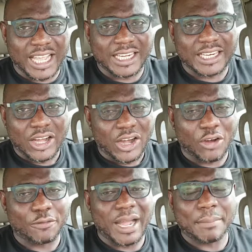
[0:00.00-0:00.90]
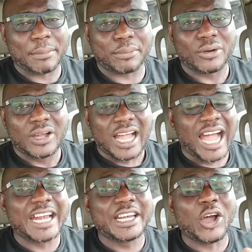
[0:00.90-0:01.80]
head of my people.
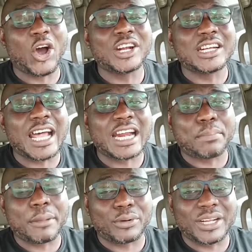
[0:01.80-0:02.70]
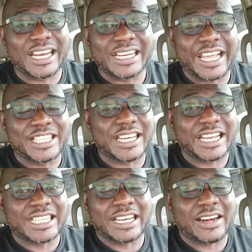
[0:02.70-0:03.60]
And the ordinary people in
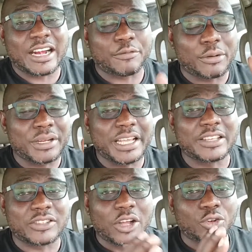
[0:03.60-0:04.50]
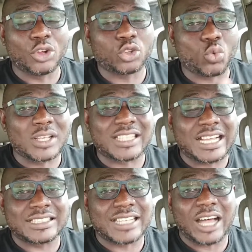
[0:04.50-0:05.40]
Nigeria, generally from the east, north, west,
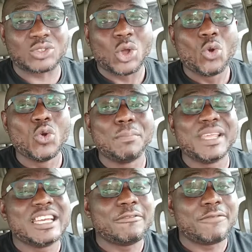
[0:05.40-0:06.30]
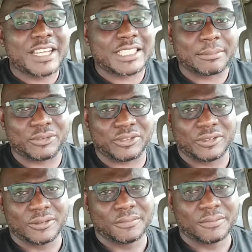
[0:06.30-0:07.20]
and south, will be the
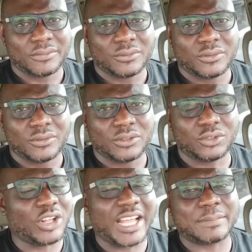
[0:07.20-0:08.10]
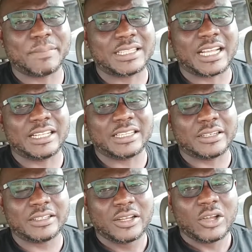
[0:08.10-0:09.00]
victims. Don't expect
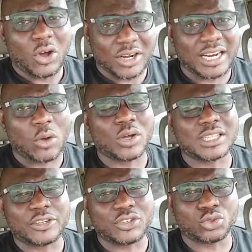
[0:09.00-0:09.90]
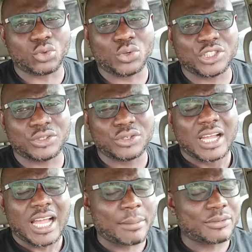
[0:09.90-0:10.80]
anything other than what I just told you.
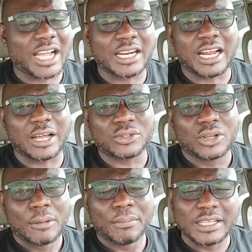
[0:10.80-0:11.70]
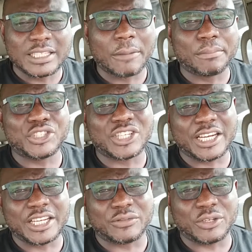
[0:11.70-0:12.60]
I'm signing out. Please help me
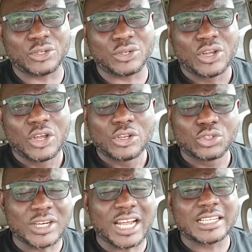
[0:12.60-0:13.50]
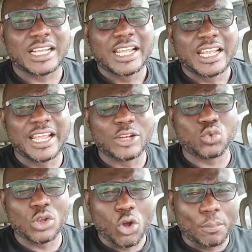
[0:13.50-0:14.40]
share this video so that
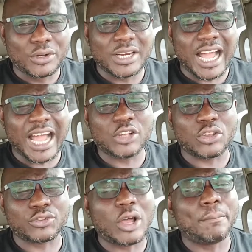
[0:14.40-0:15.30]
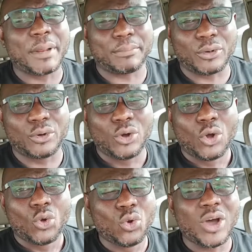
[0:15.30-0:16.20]
it will open the eyes of some people
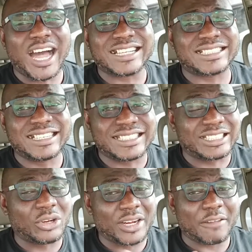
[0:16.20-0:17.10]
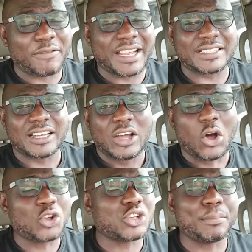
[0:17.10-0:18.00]
who are still sitting on the fence,
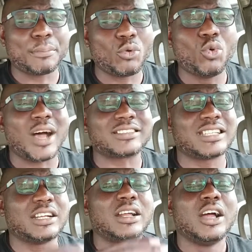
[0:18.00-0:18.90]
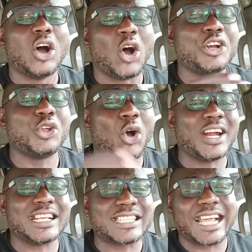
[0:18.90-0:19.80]
or some people who are still on the
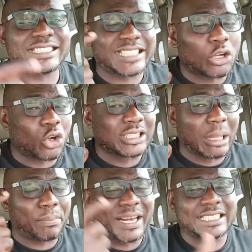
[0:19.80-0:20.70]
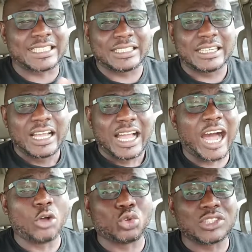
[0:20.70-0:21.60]
other side, still contemplating
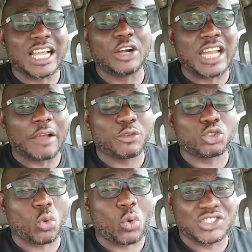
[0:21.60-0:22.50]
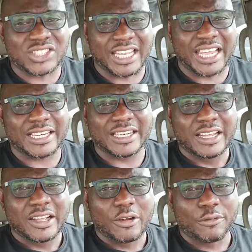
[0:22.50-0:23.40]
how to sell their future once again
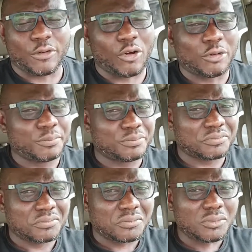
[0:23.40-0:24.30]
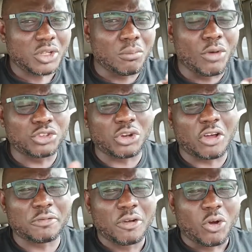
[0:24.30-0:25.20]
for
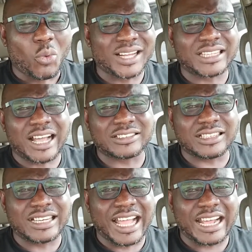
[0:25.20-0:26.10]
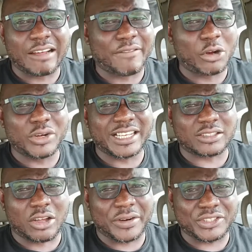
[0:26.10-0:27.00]
muscle of 1,000 Naira,
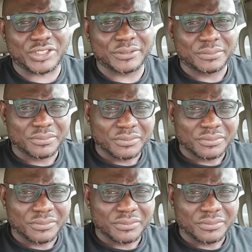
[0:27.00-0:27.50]
valueless currency,